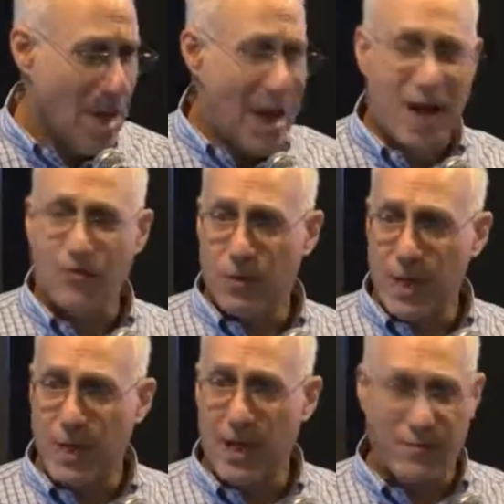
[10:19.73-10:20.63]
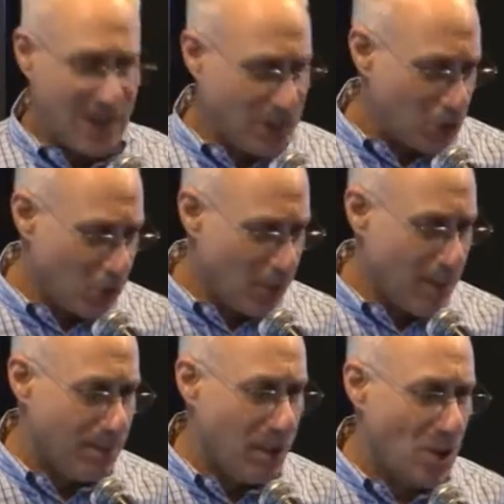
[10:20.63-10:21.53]
after he gave that sermon
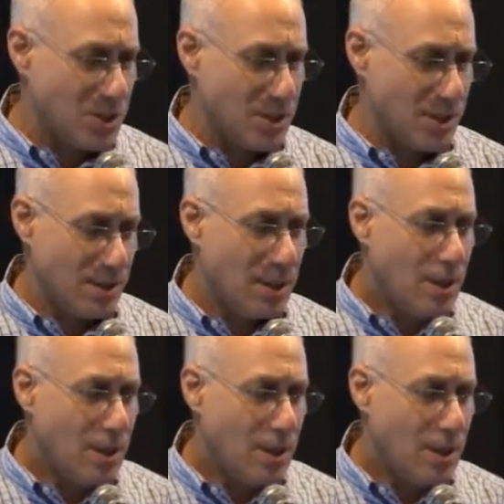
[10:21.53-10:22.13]
in Boston,